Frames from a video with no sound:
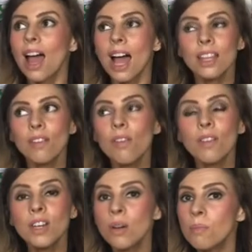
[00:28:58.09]
and there are a
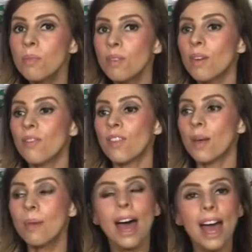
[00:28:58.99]
number of
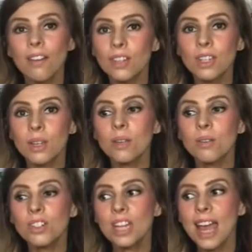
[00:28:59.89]
them that I haven't
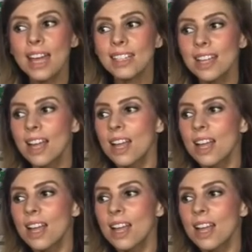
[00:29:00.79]
used yet.